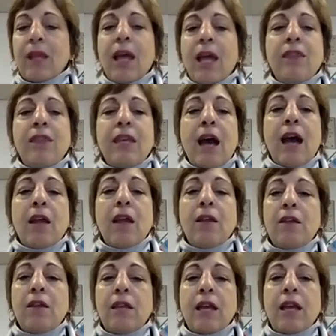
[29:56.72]
The
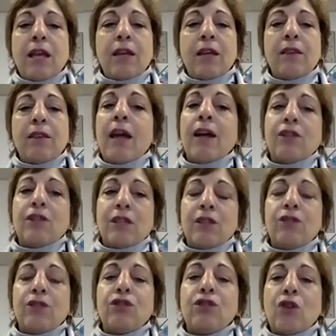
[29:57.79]
other thing, actually,
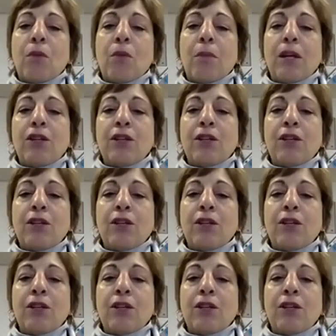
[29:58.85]
there's so much,